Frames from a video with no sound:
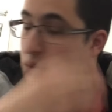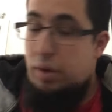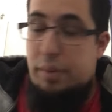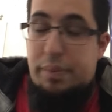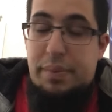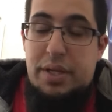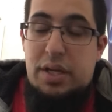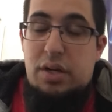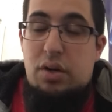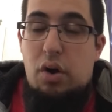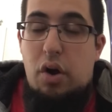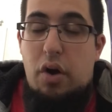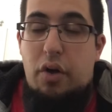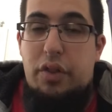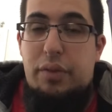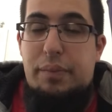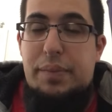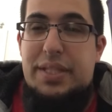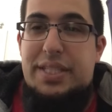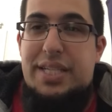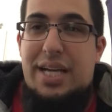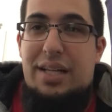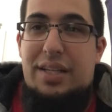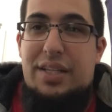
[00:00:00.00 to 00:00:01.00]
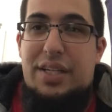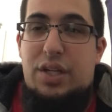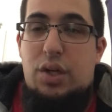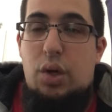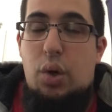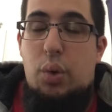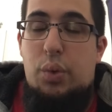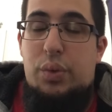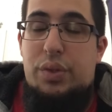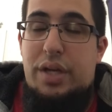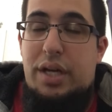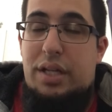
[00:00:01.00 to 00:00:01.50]
all the metallic gold
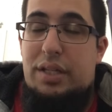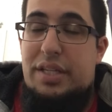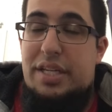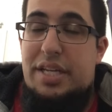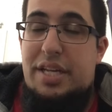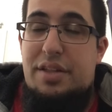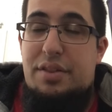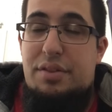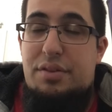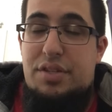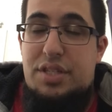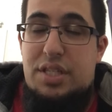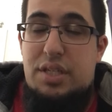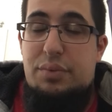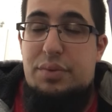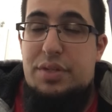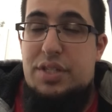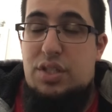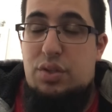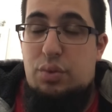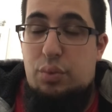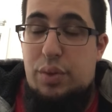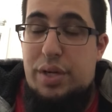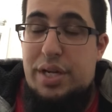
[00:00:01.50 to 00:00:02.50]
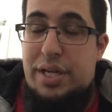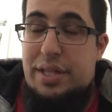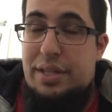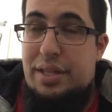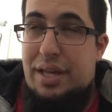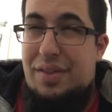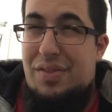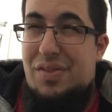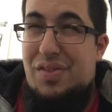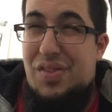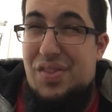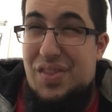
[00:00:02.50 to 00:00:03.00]
LE Series 3. I
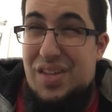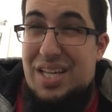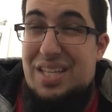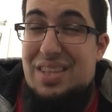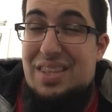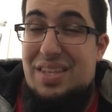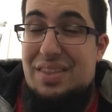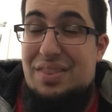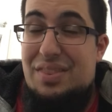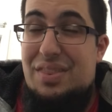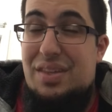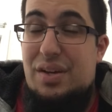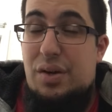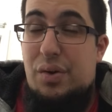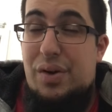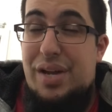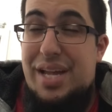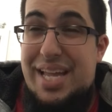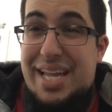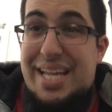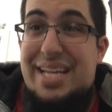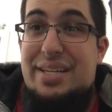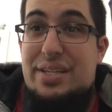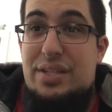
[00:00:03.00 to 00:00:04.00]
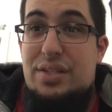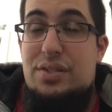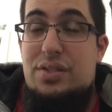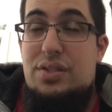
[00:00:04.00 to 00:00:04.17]
think that there is.